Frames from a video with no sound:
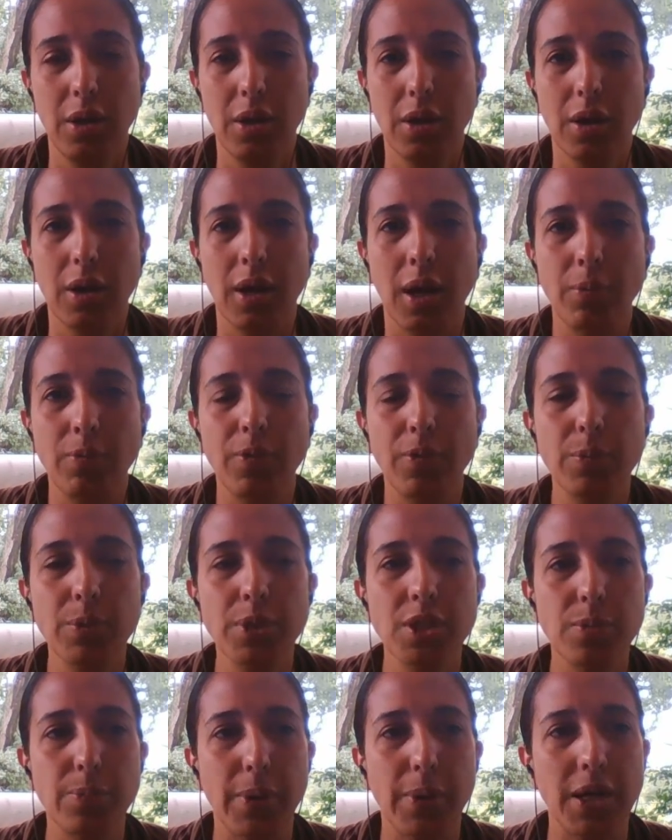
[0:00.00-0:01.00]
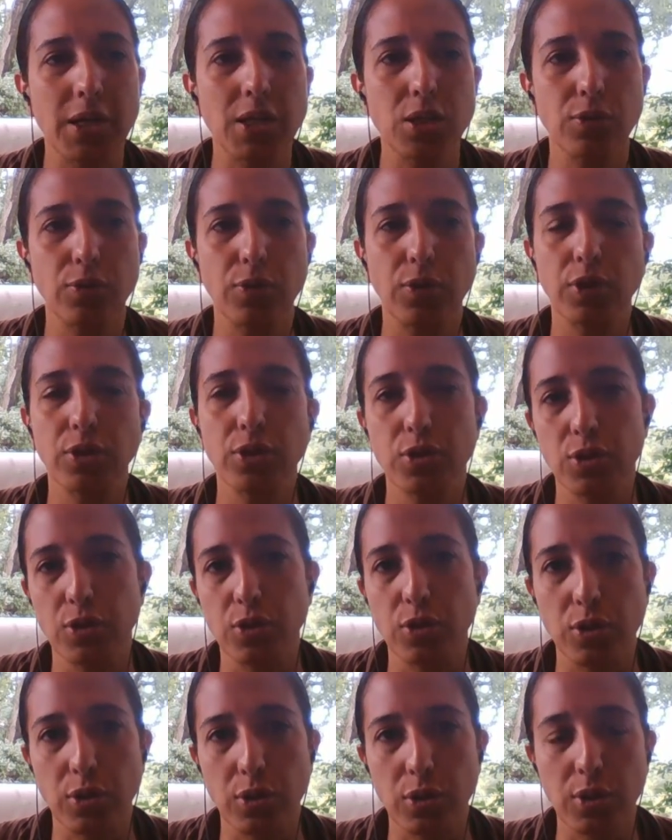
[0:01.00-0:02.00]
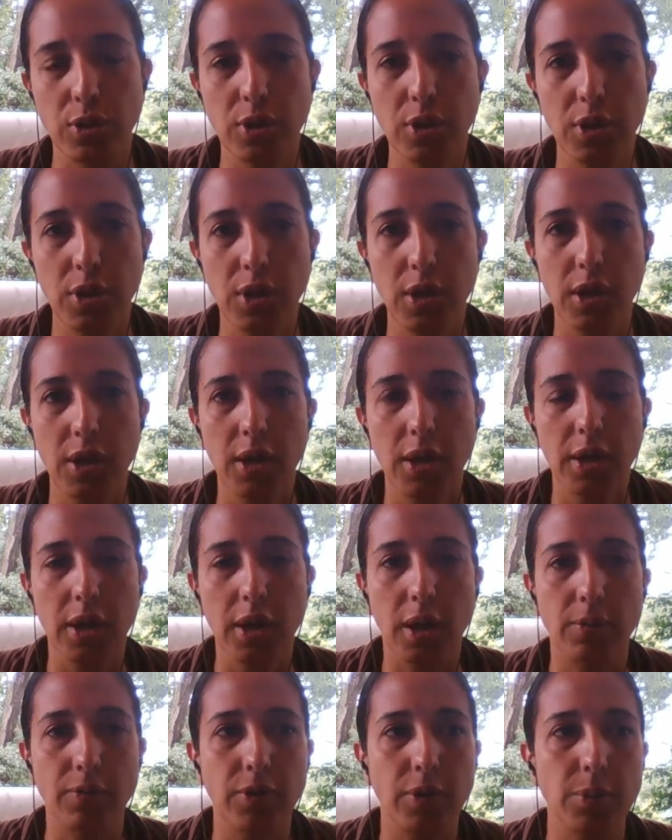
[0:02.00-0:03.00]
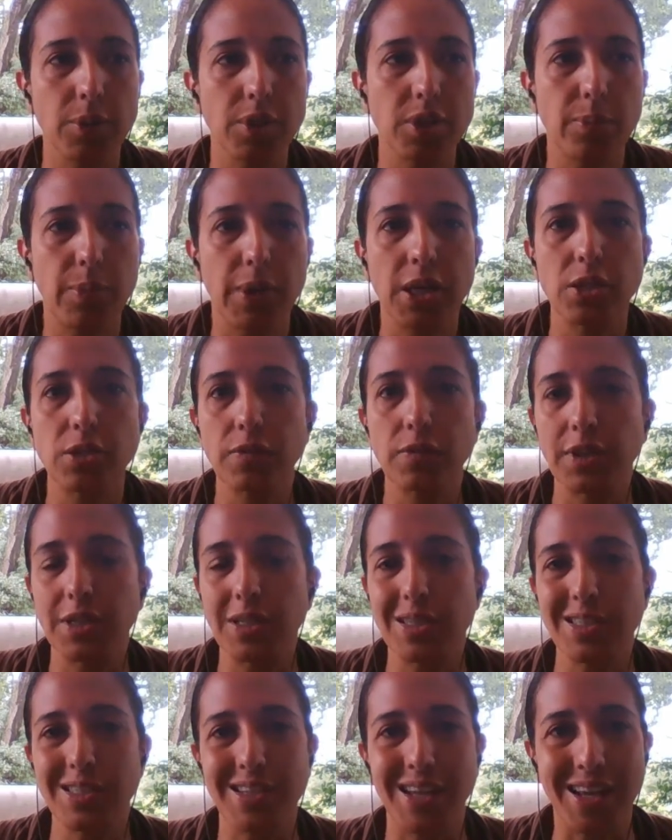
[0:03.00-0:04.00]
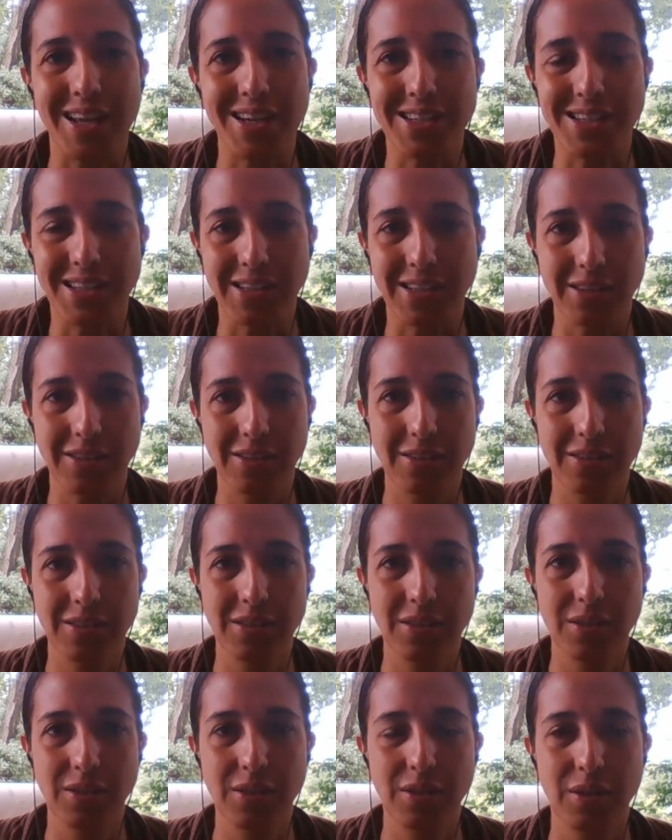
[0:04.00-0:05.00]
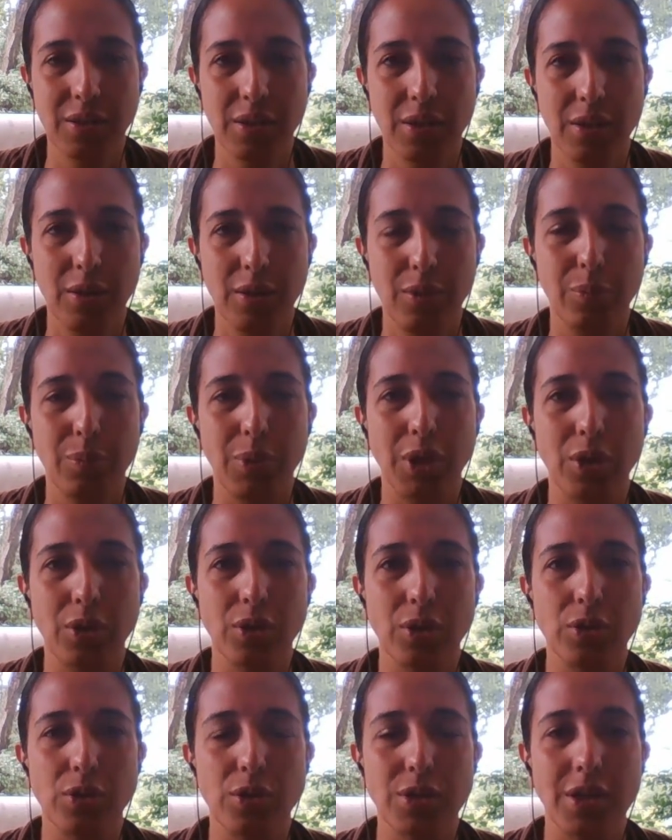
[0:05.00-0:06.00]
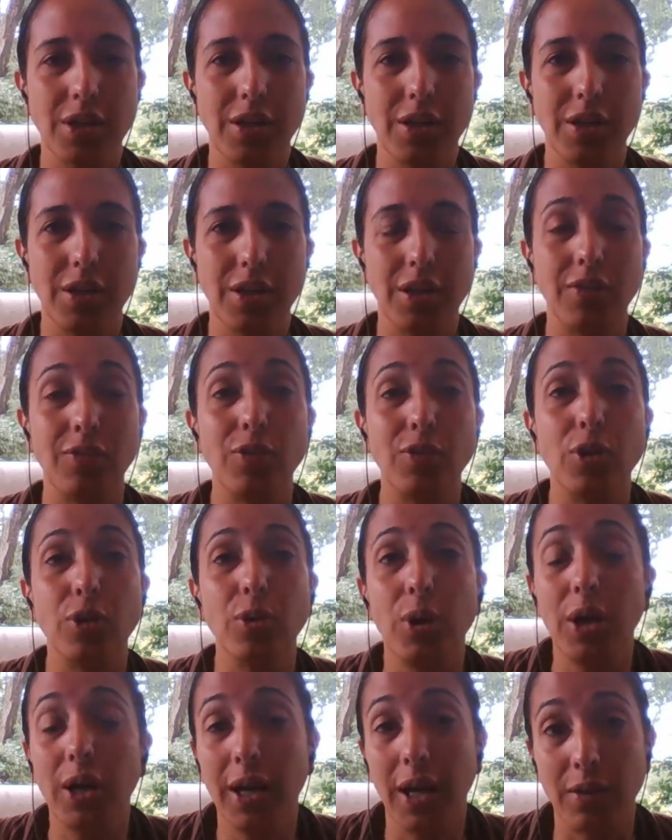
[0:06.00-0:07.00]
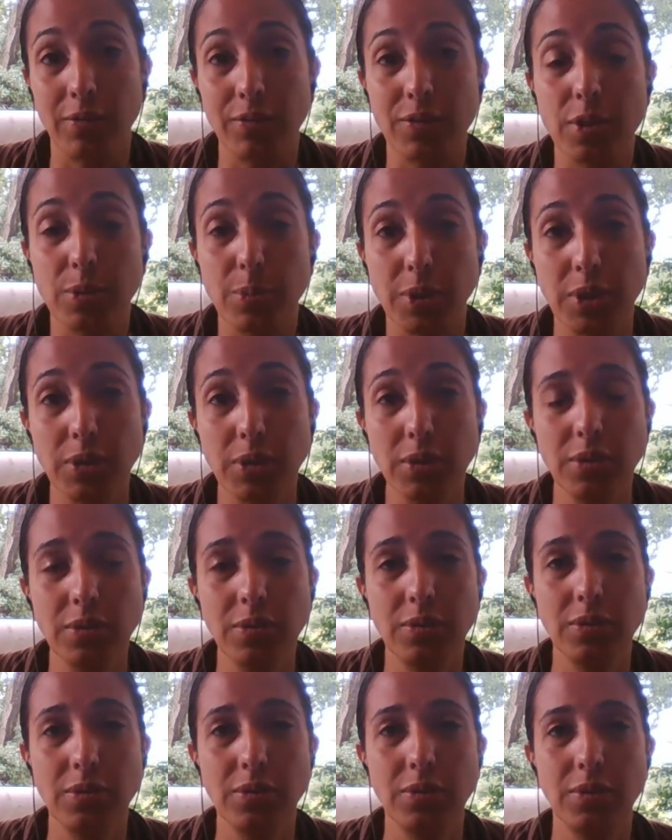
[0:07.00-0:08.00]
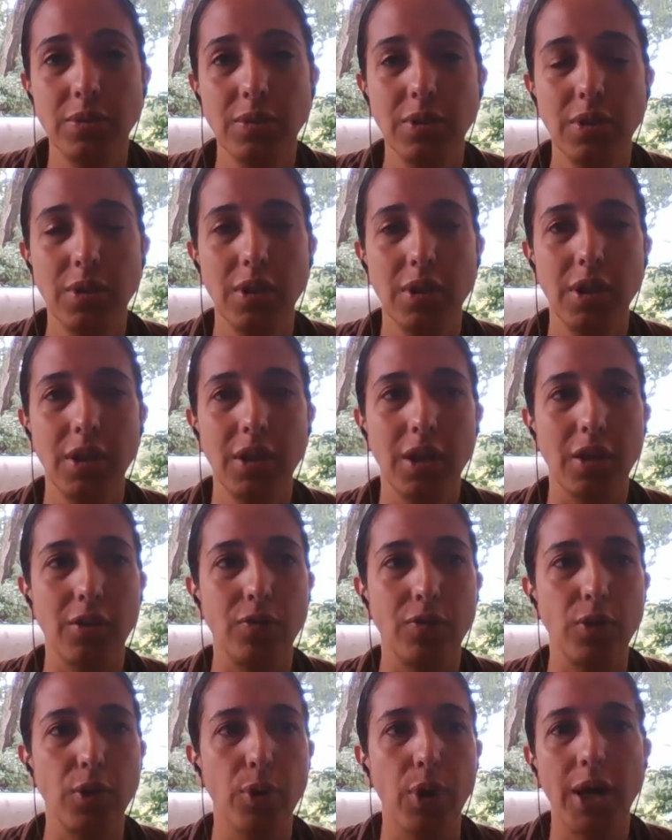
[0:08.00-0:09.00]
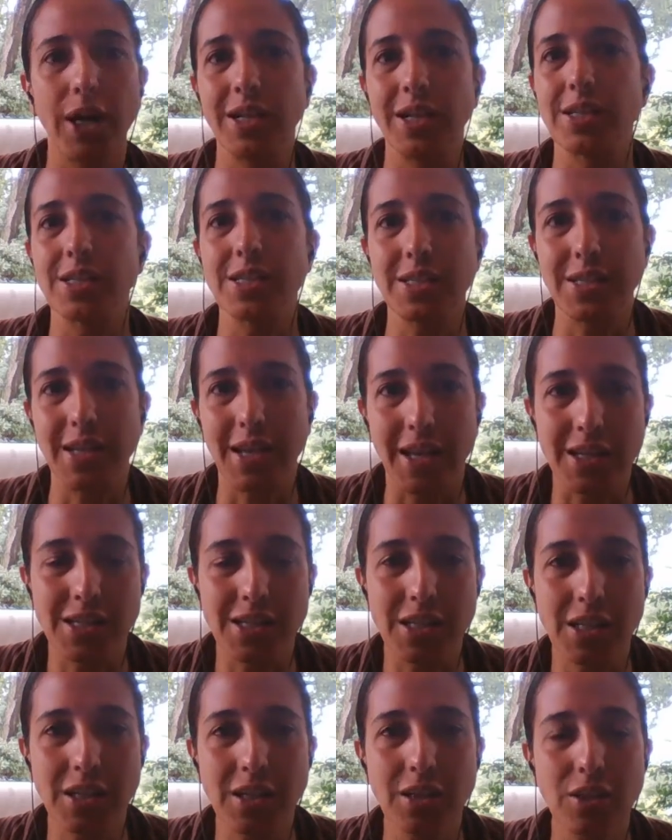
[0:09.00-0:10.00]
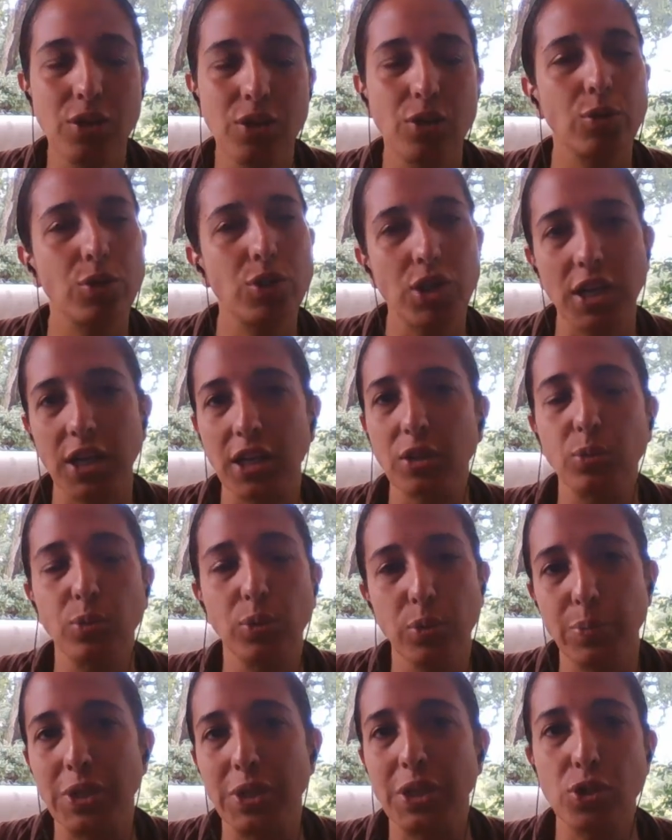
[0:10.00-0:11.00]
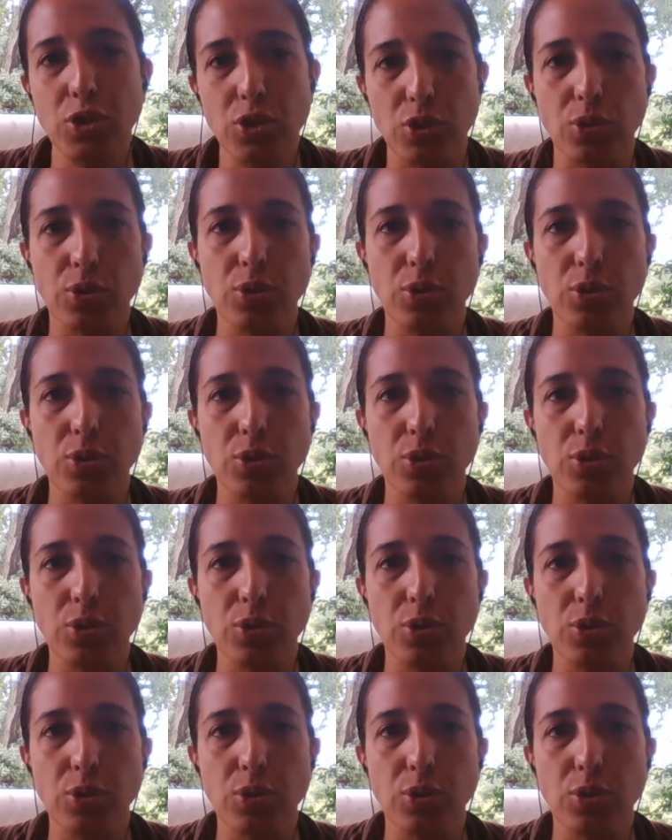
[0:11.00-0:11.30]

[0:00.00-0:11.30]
Come from a space of concern. Come from a space of understanding. Because if you are comfortable, if you are understanding, your child will be too.